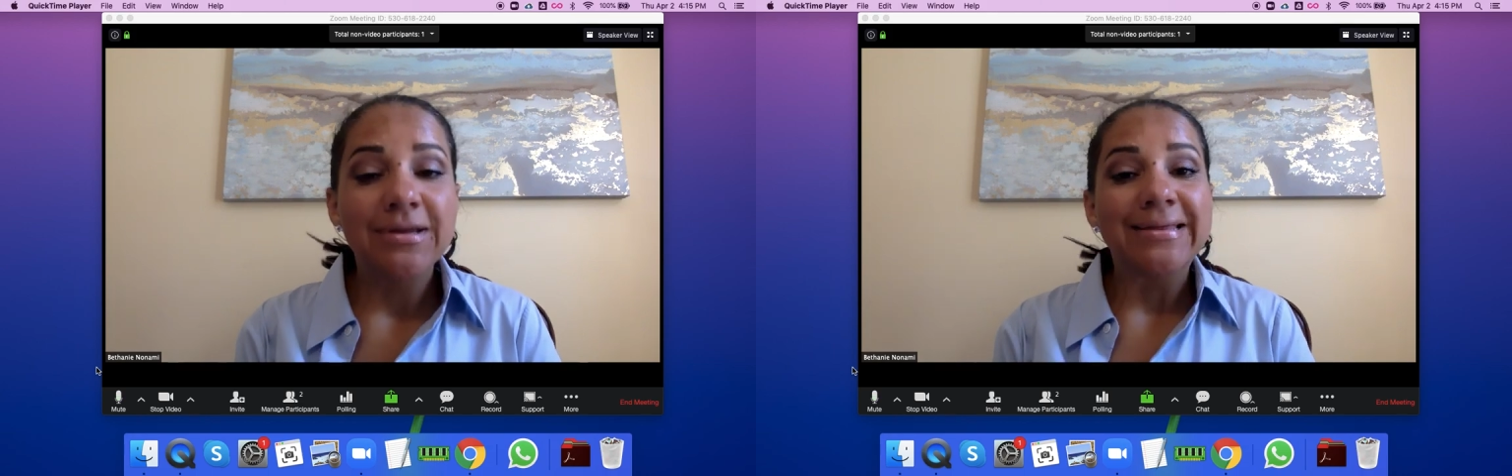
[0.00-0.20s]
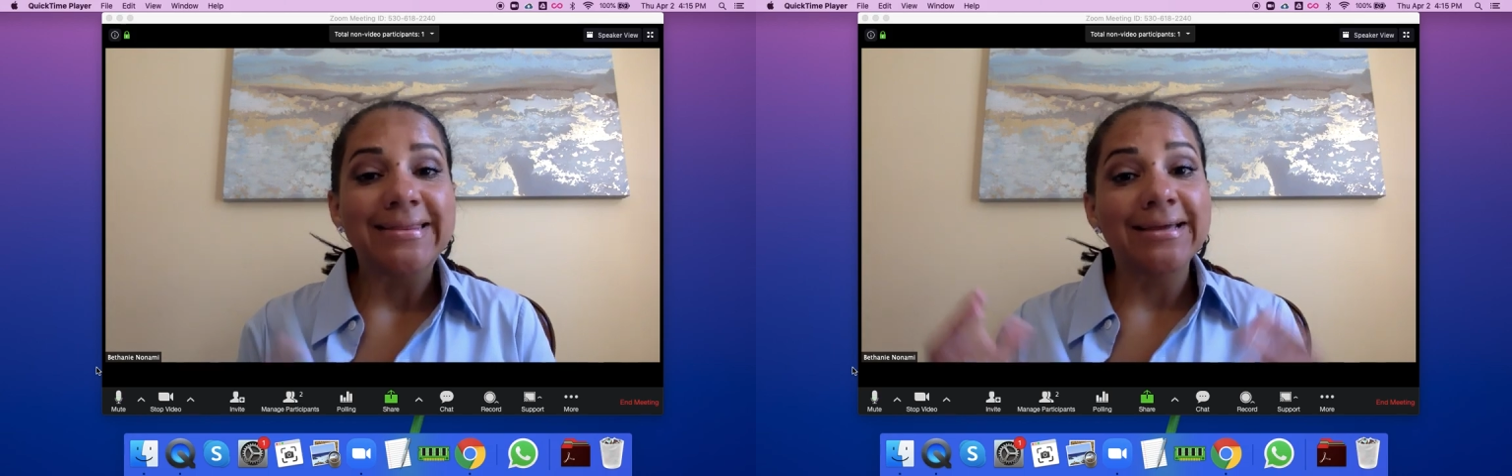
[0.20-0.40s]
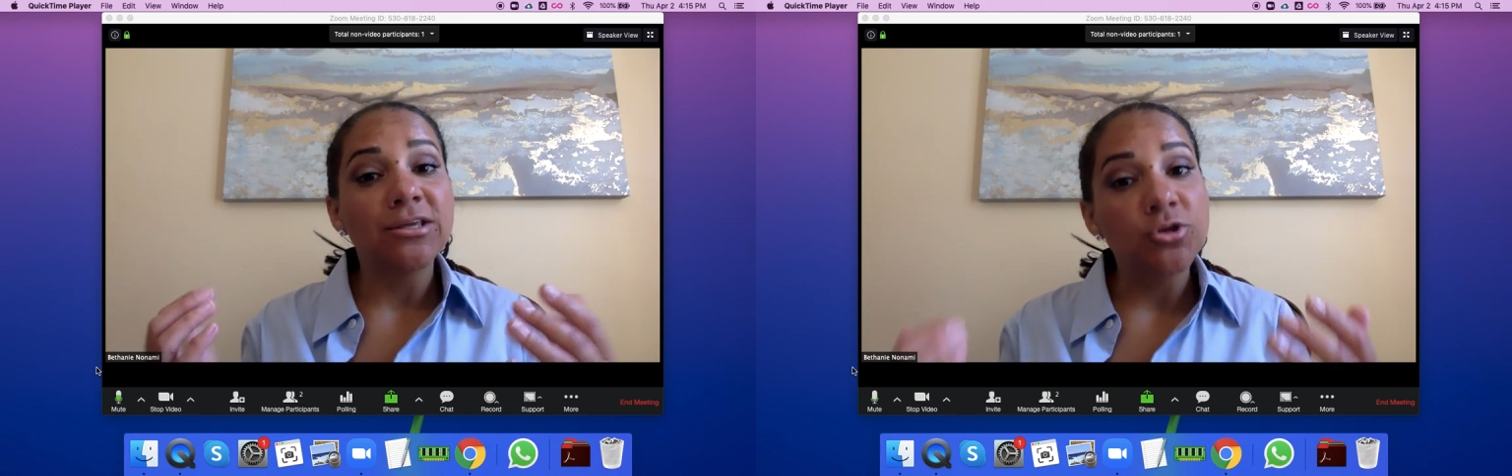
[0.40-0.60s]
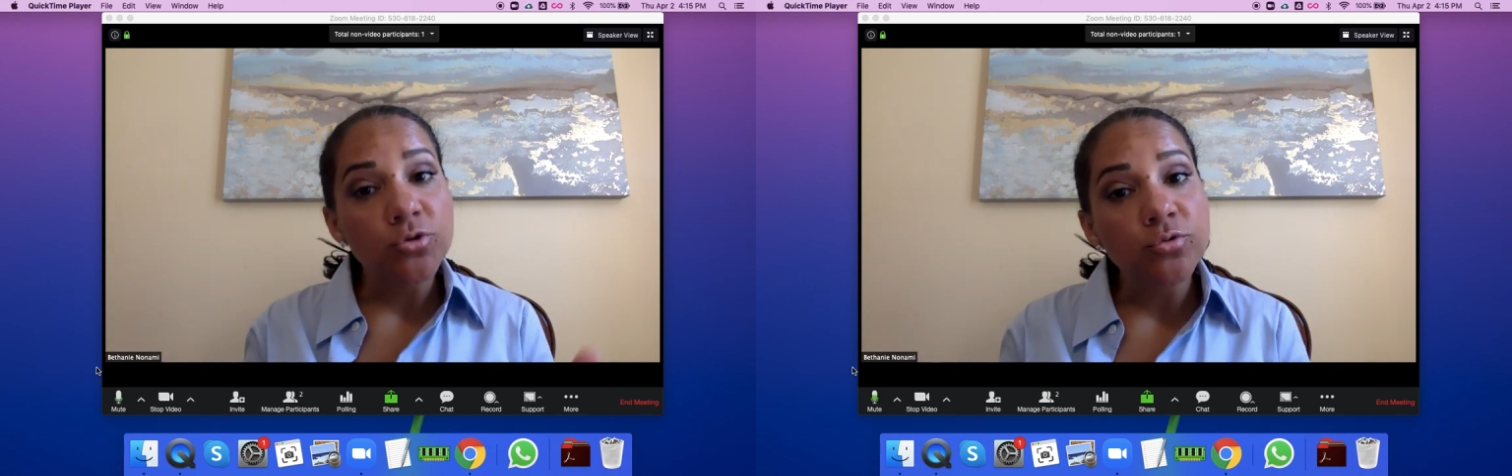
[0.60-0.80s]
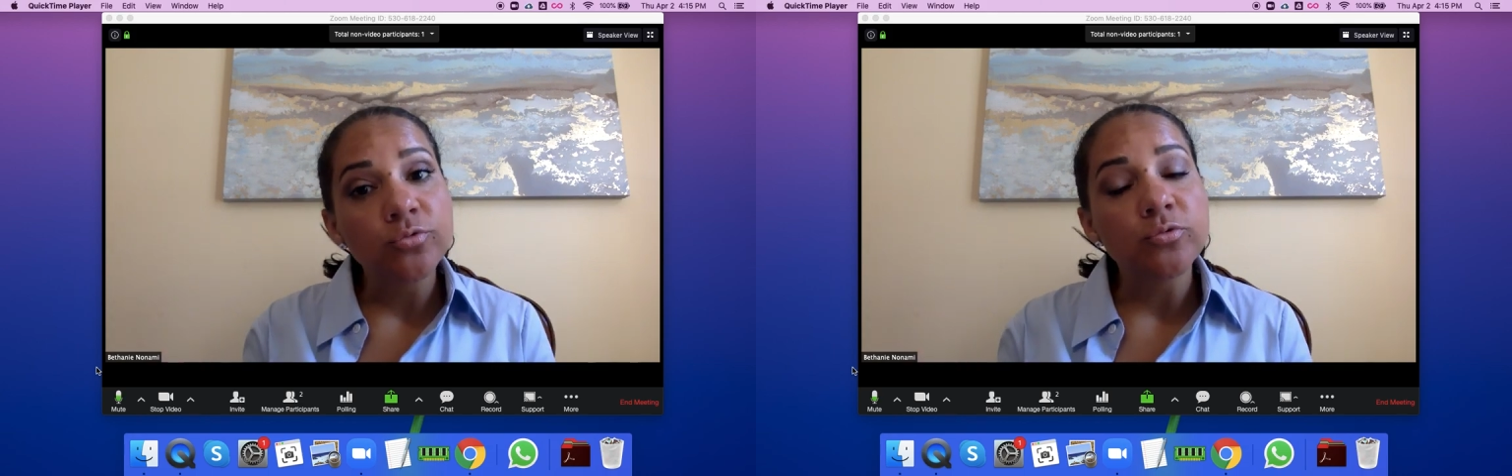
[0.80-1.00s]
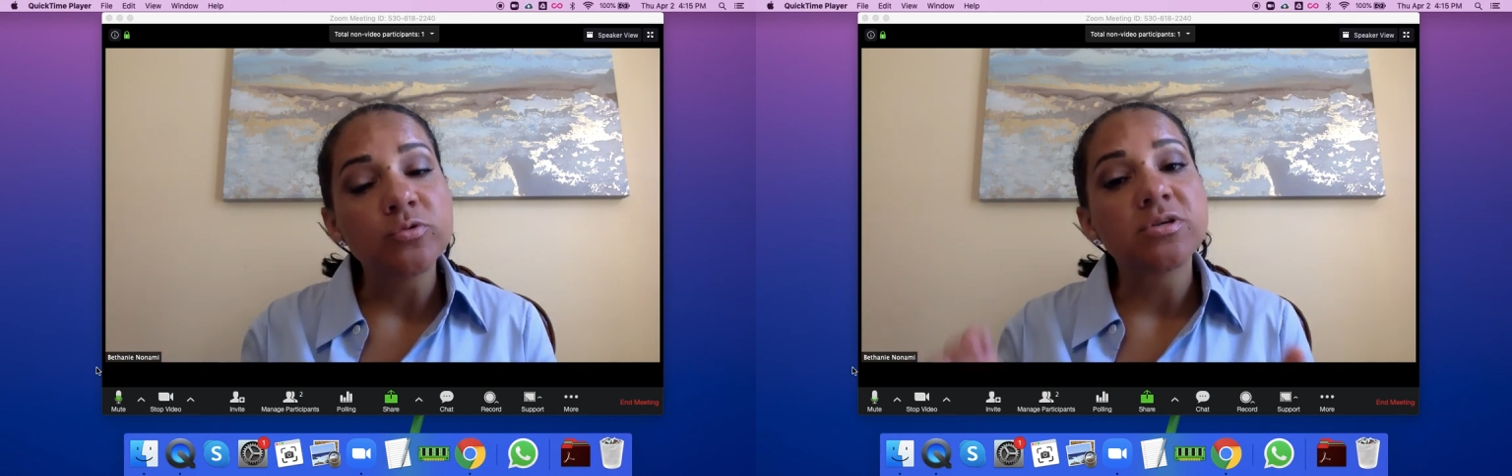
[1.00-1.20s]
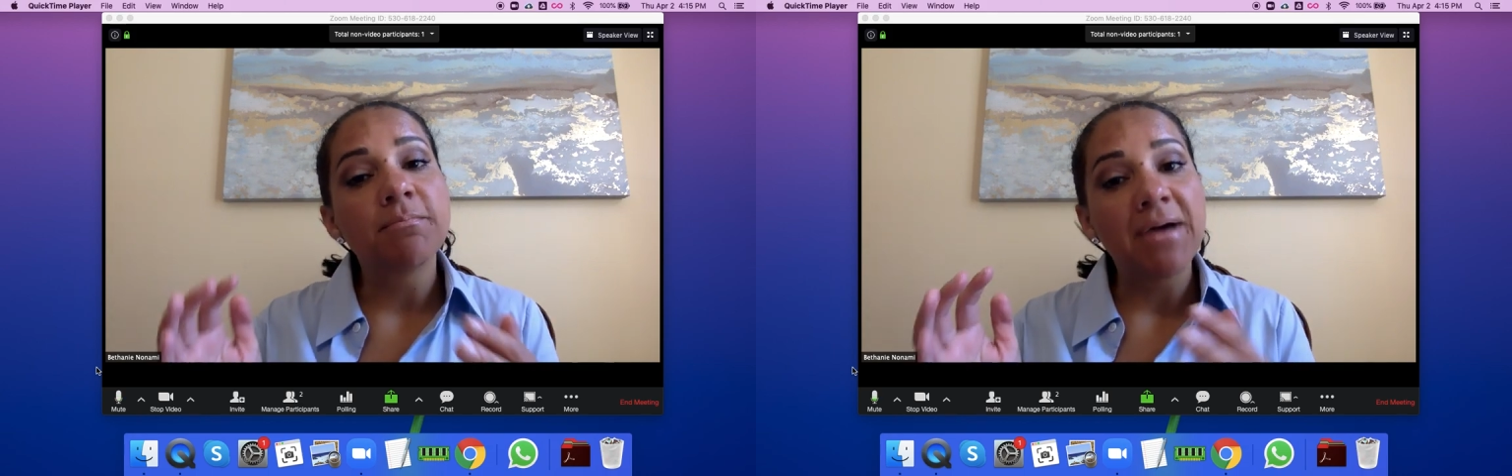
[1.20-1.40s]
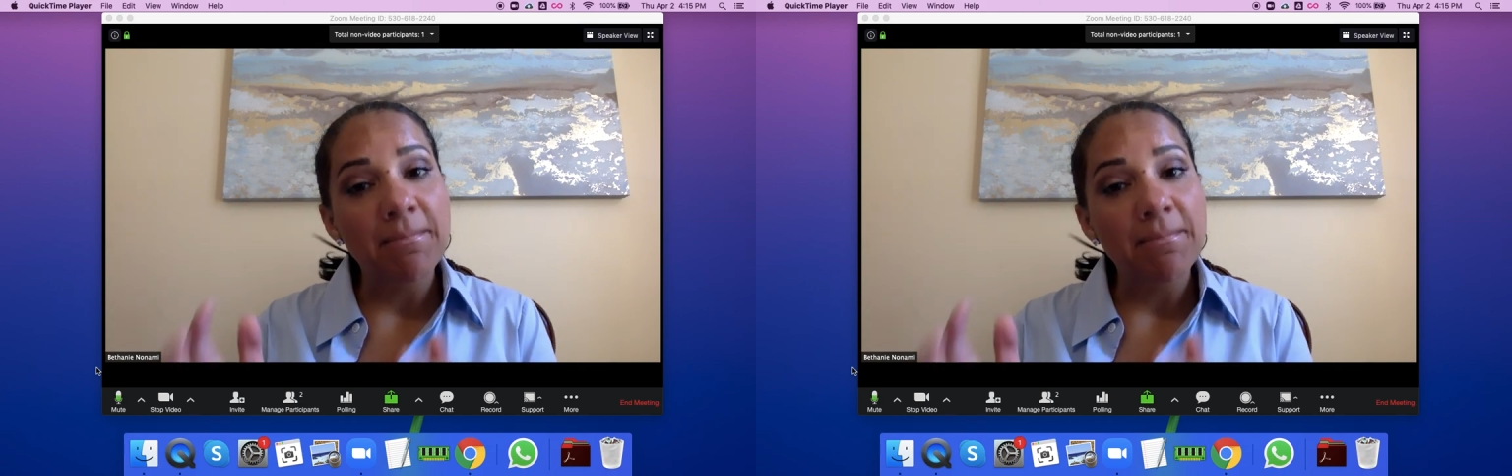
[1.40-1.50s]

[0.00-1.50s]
that use my